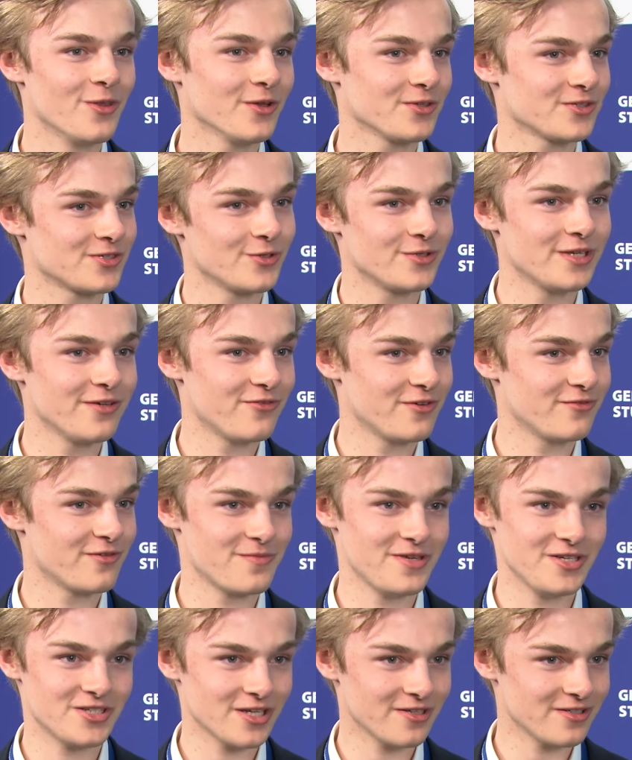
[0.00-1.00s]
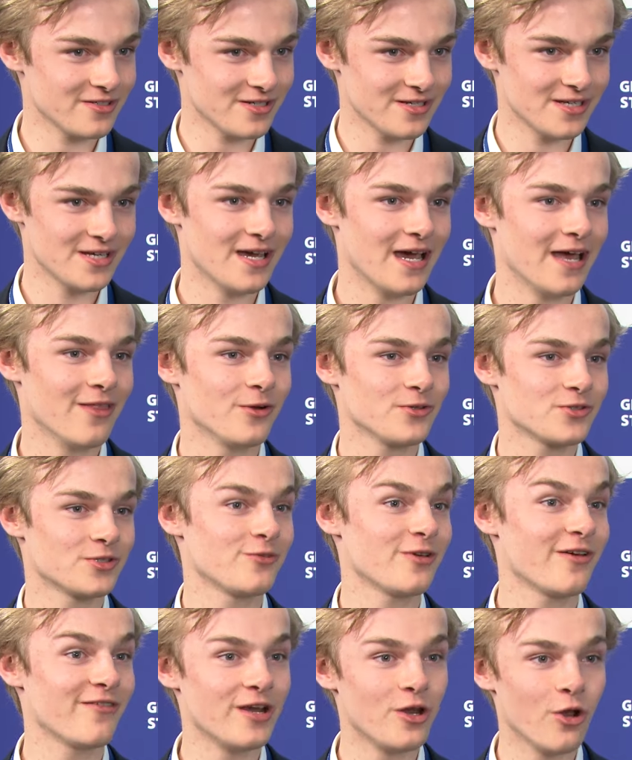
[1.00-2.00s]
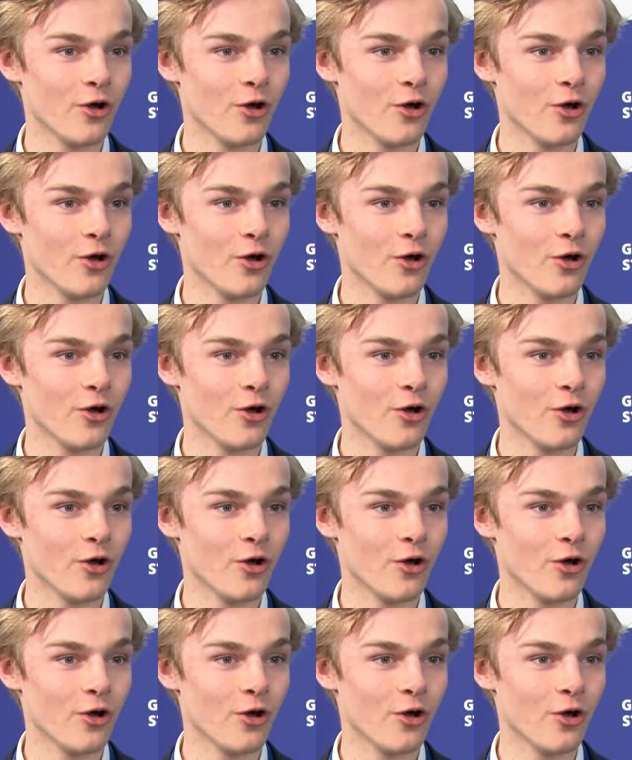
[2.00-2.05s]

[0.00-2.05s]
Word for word: not so different from each other and also we have a